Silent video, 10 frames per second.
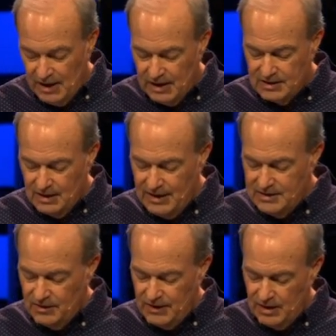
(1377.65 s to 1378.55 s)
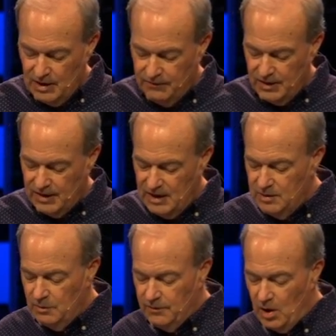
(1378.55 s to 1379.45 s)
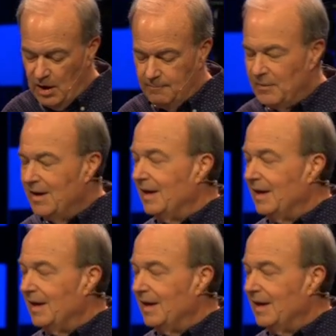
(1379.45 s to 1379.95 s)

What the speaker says: is I like to think of the kingdom of God